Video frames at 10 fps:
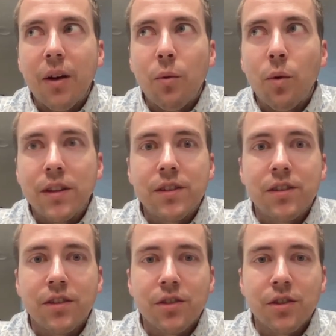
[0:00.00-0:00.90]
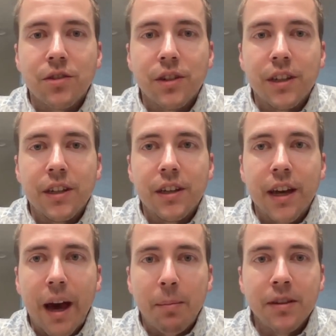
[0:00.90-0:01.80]
once the surgery
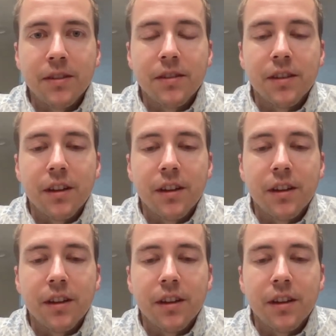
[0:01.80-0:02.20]
happens.